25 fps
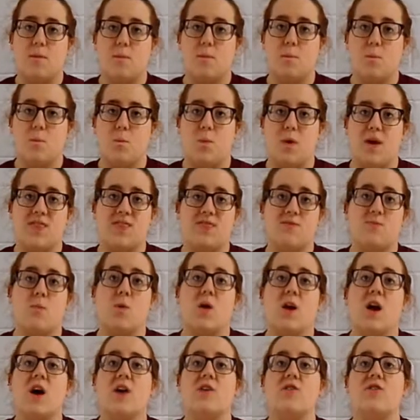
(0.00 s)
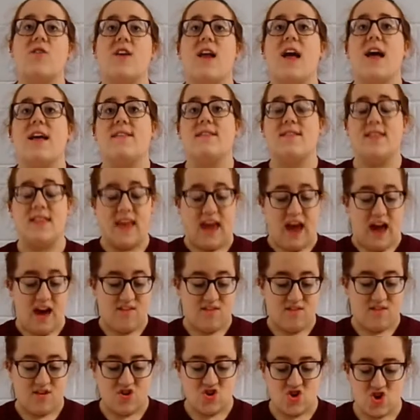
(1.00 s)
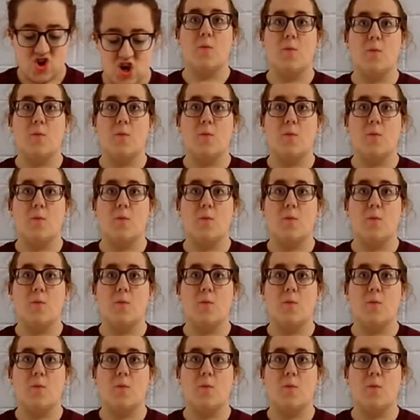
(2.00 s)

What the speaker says: with 100 as the average.